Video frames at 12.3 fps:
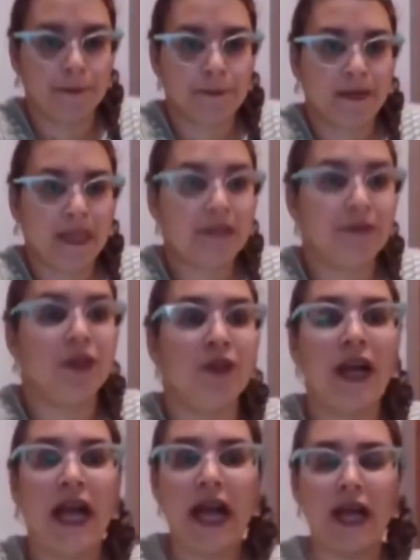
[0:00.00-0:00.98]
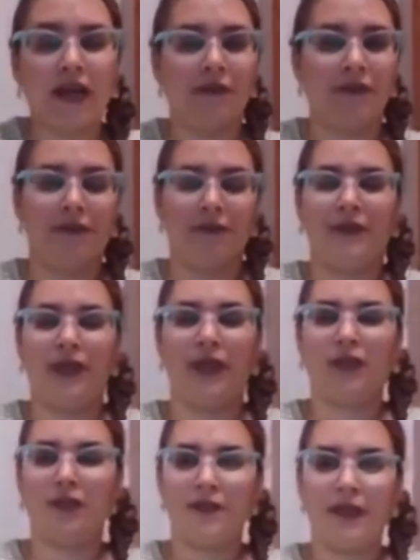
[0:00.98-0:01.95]
If you don't have
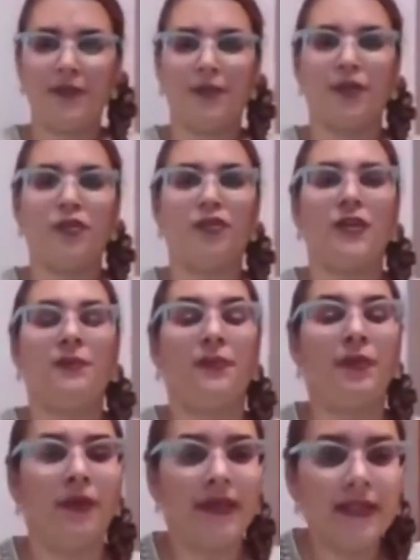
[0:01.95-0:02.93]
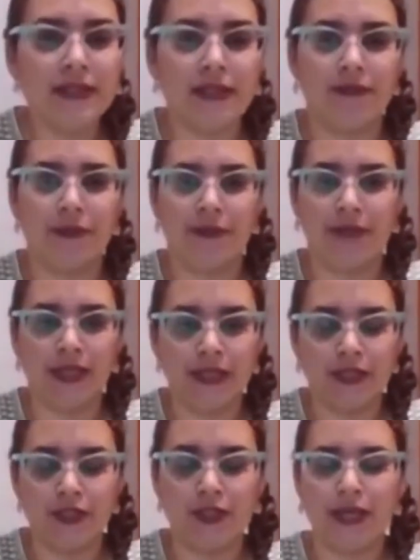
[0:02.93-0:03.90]
decorative paper, you can print it from the
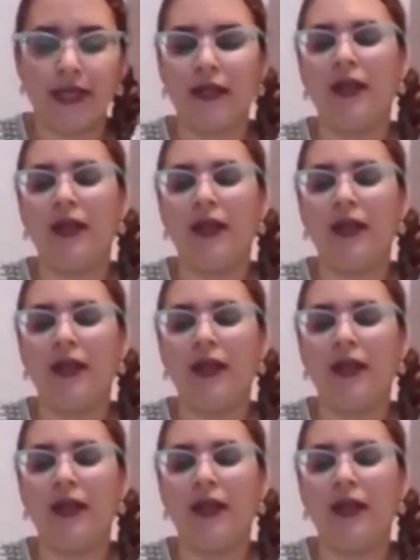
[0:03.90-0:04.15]
internet.